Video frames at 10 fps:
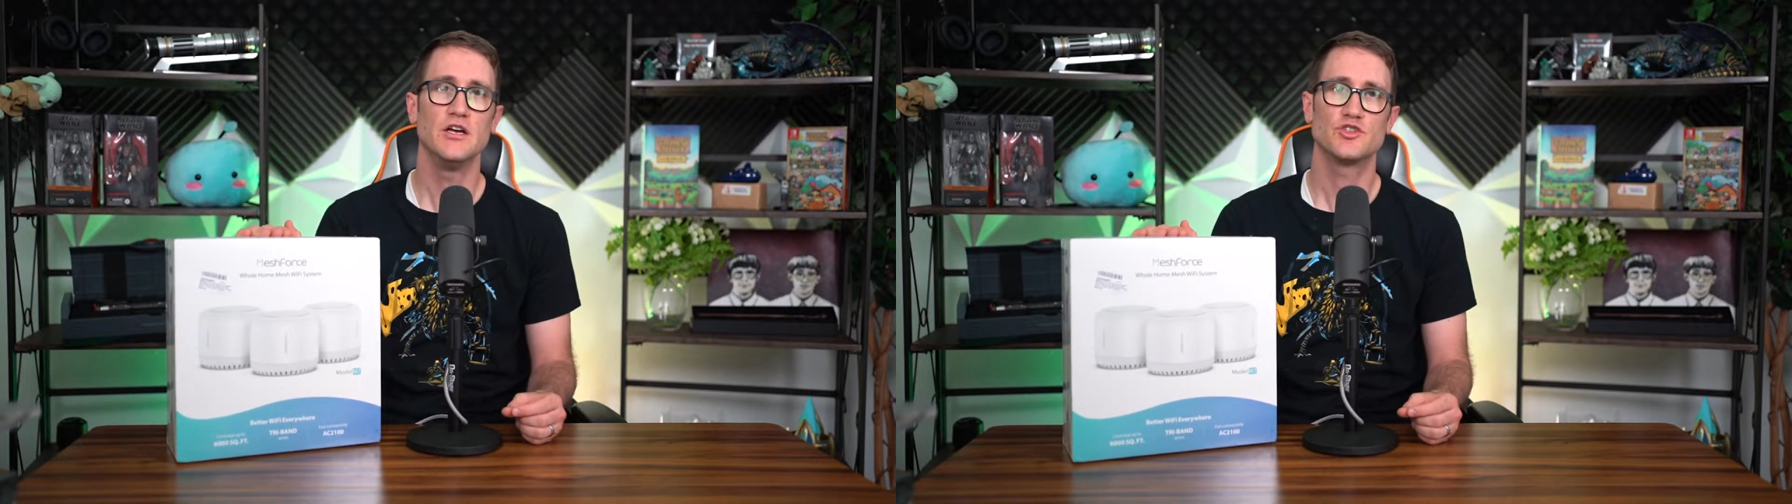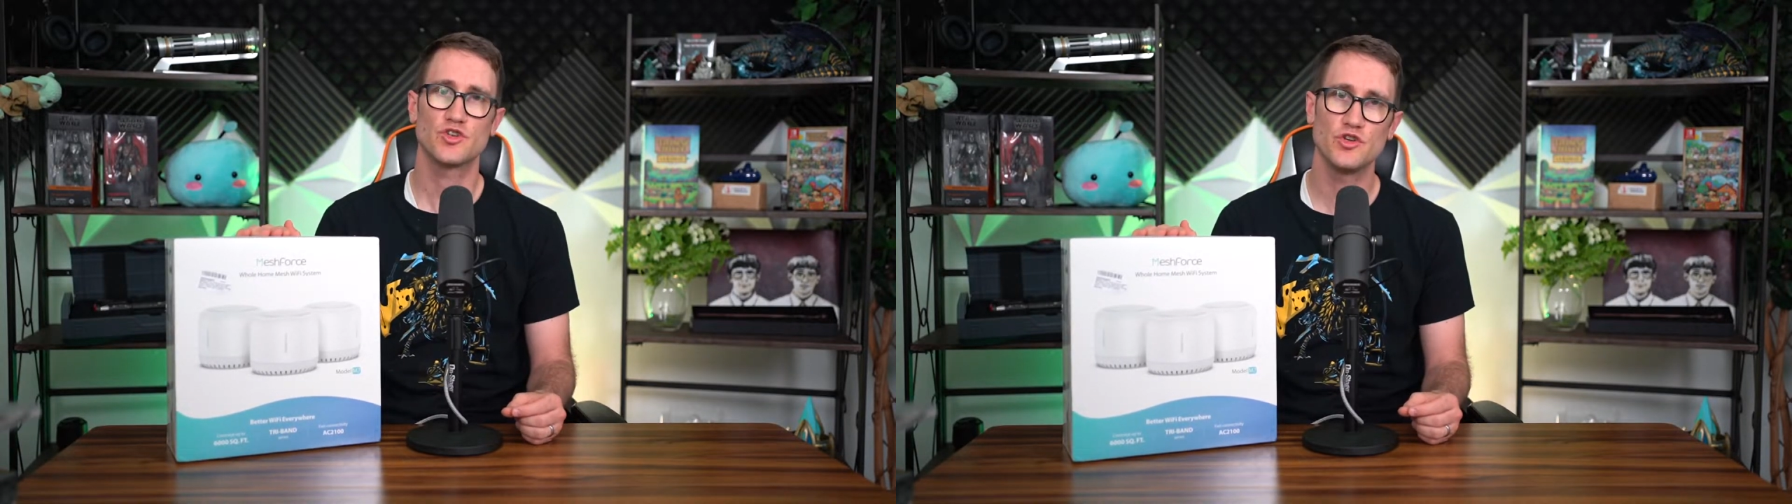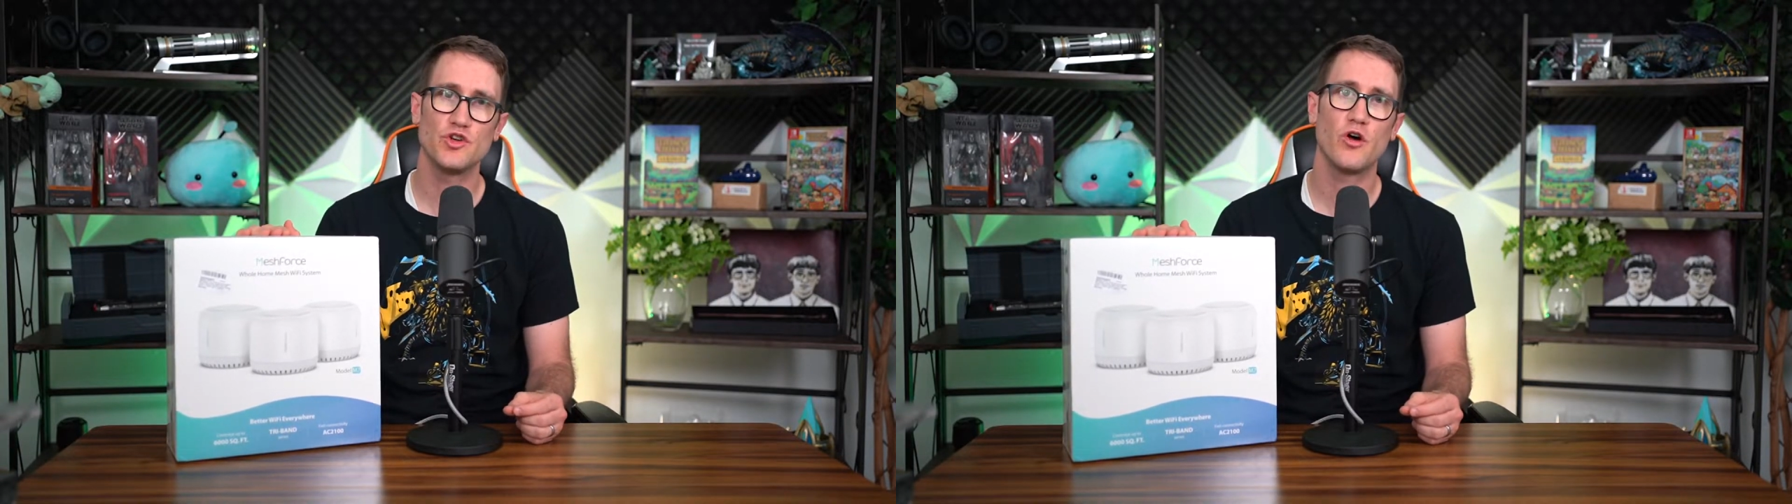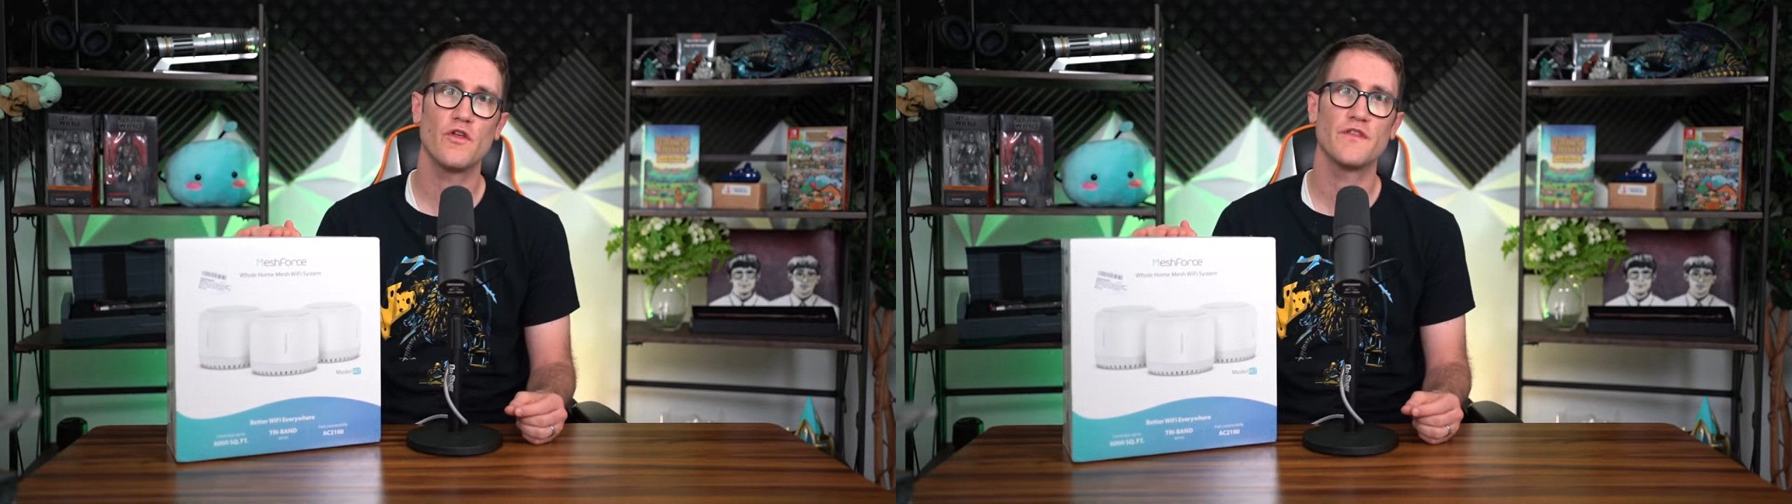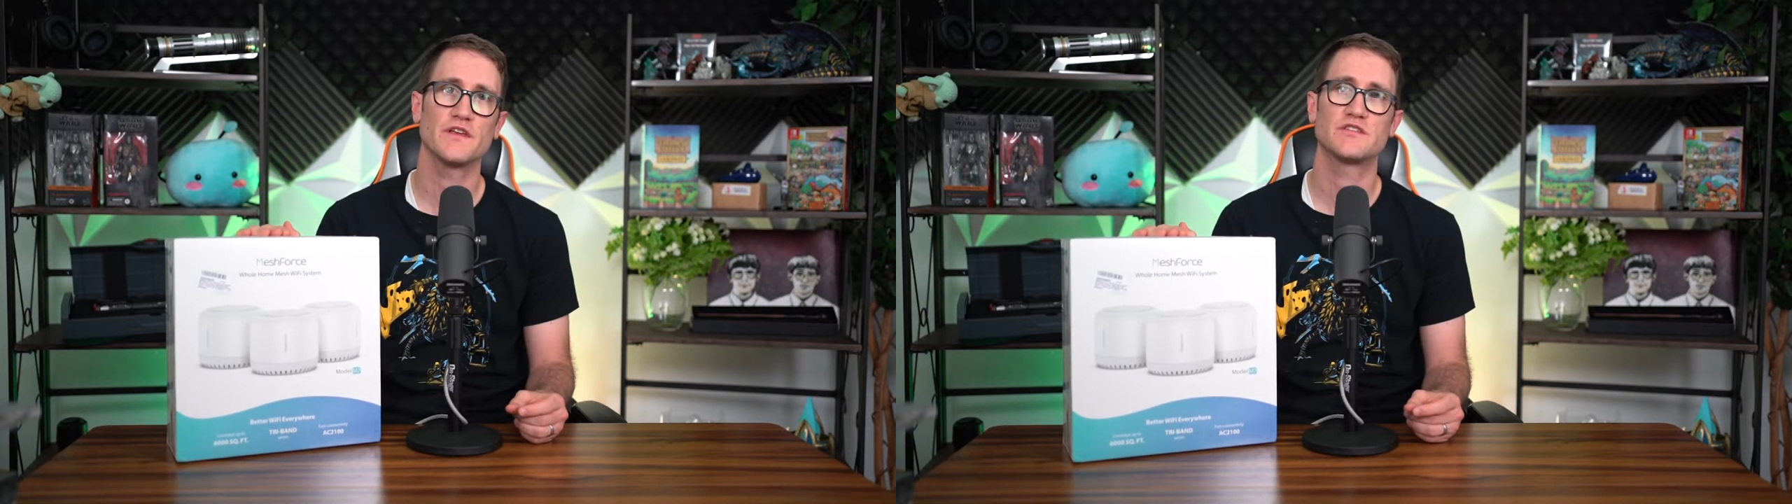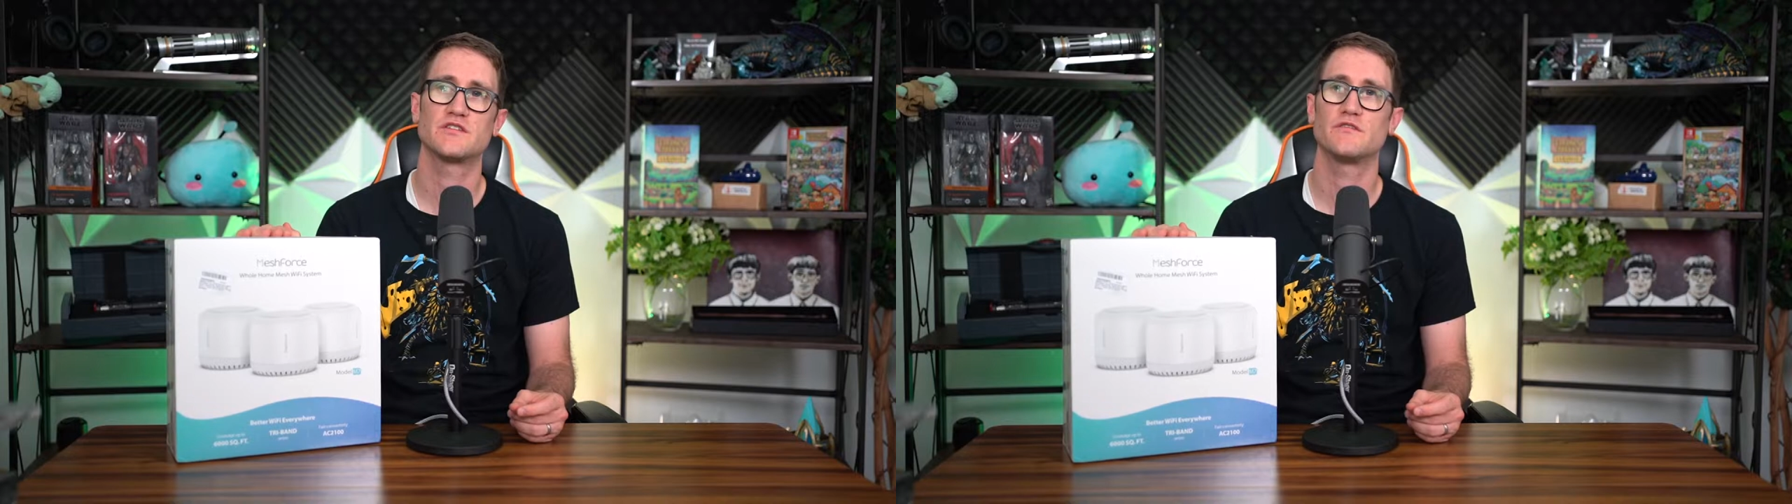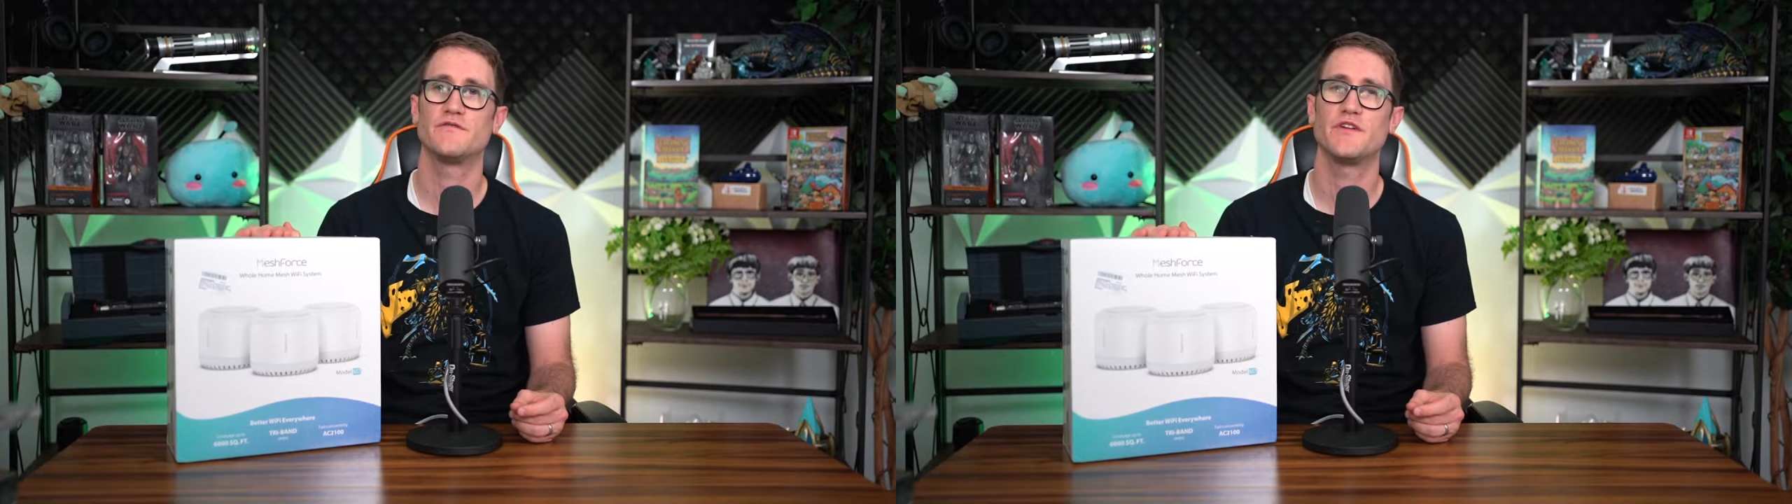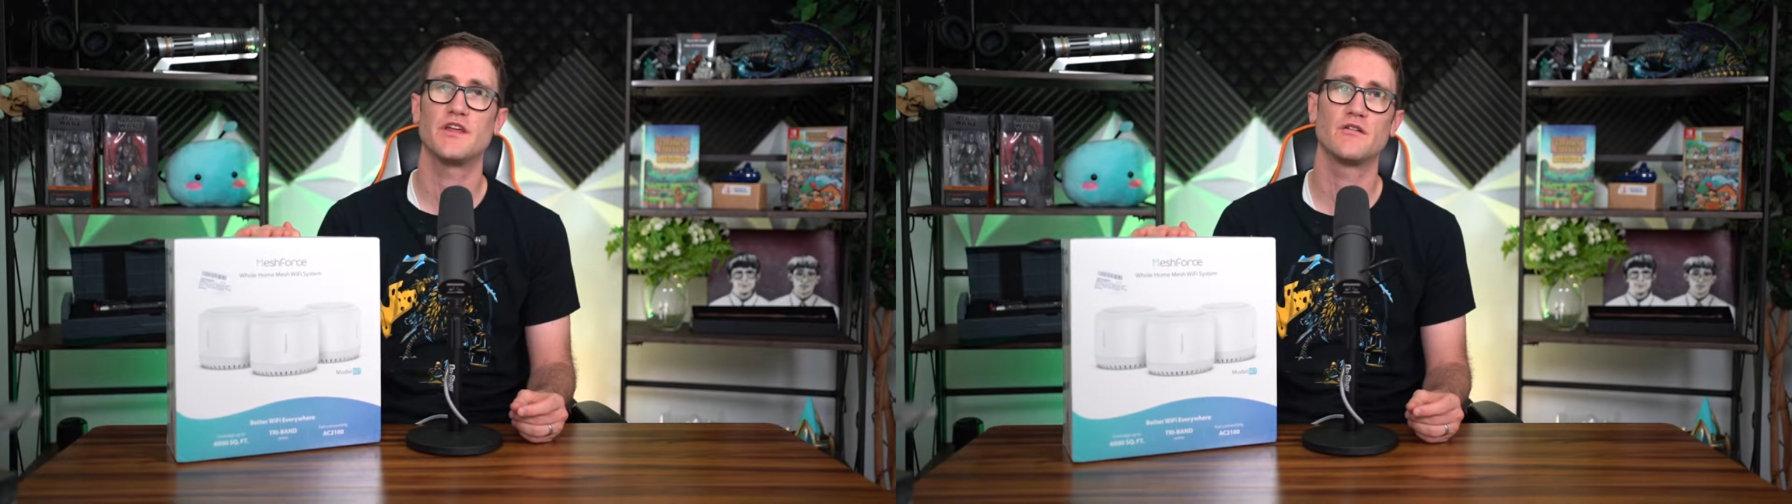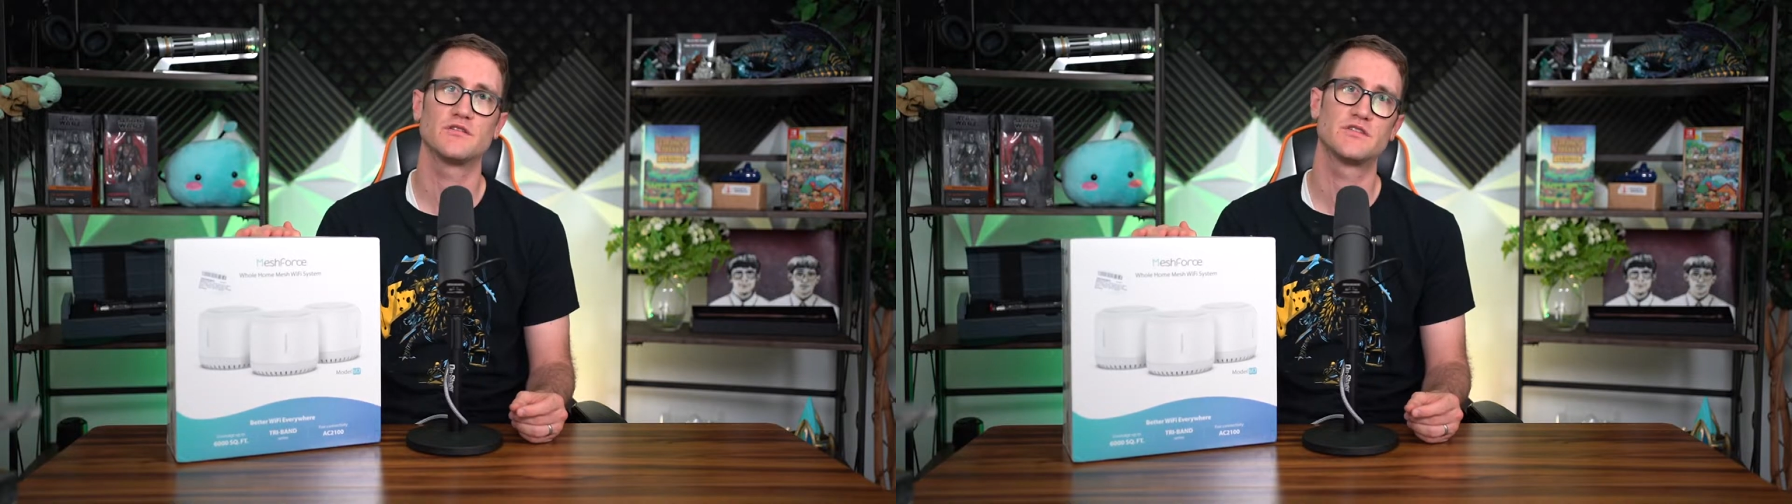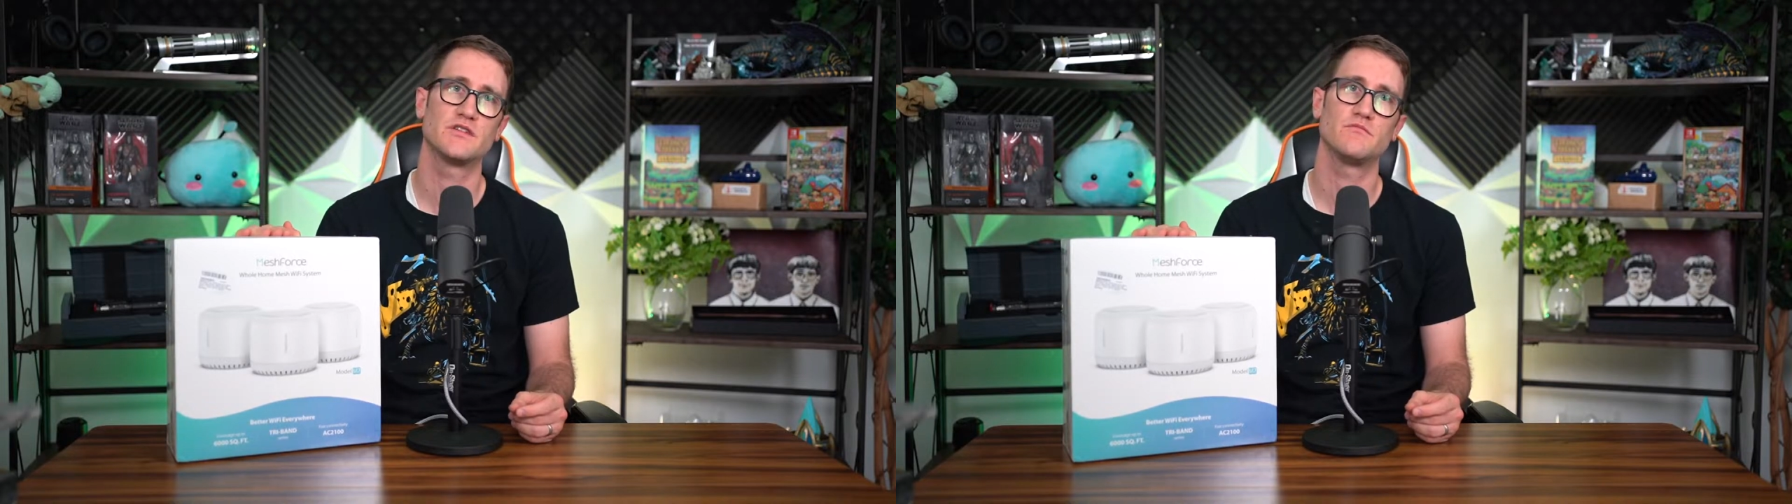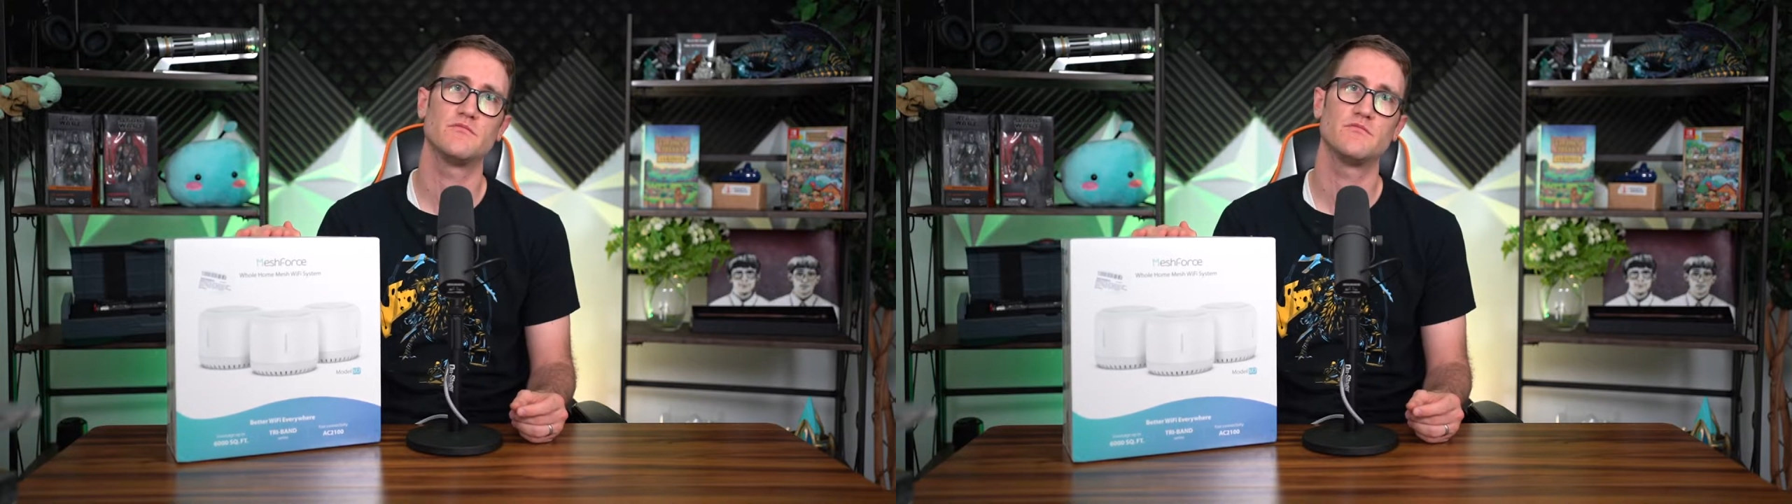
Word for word: so you know that this video is,